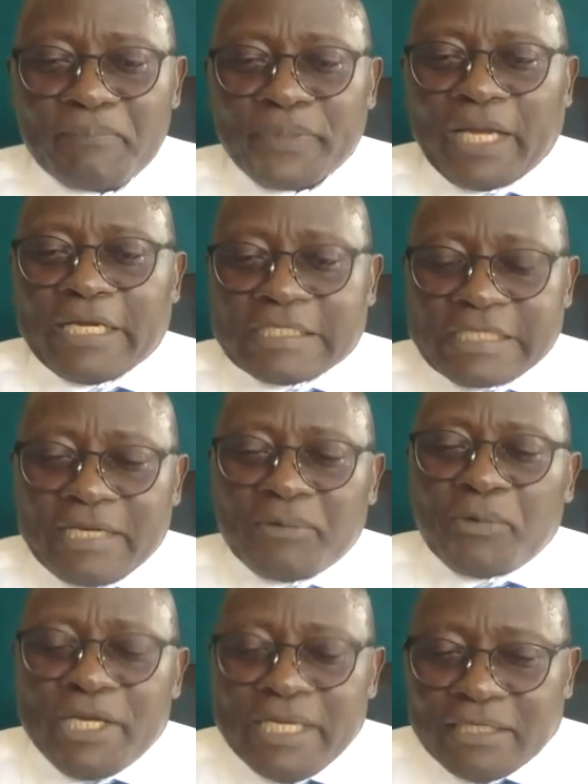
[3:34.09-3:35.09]
And he said,
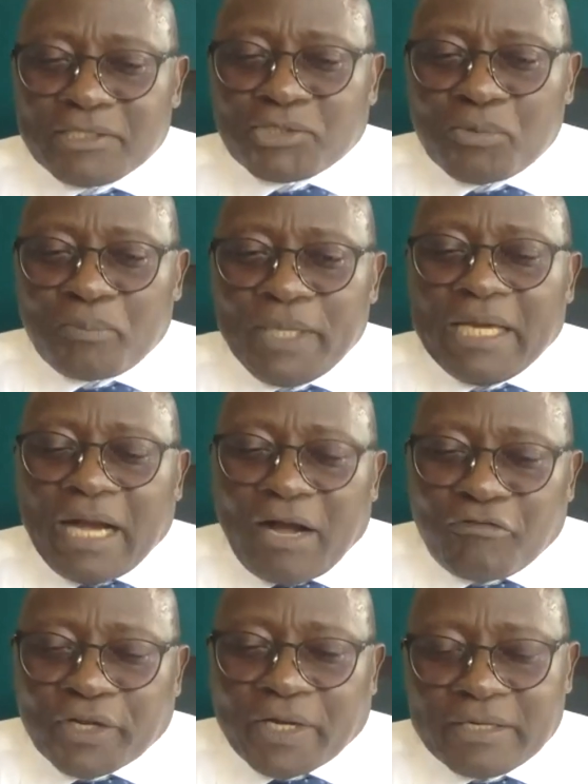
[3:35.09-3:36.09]
We need to be
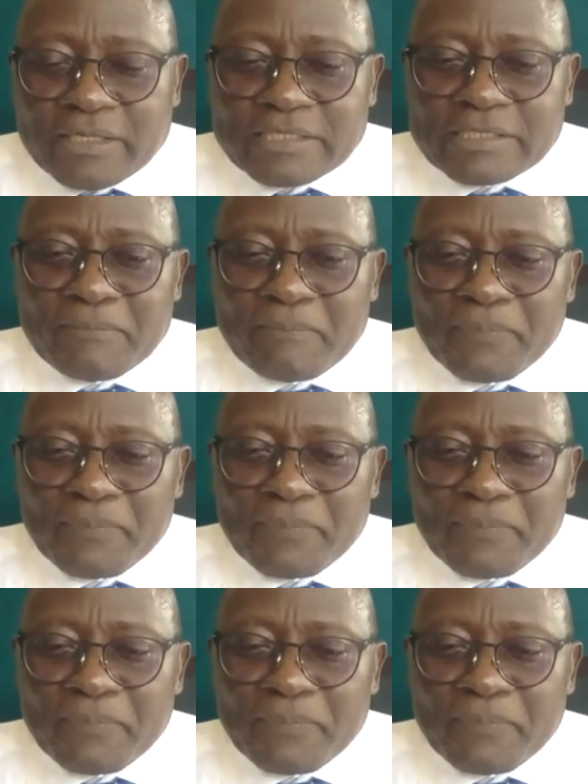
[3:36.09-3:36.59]
Africans.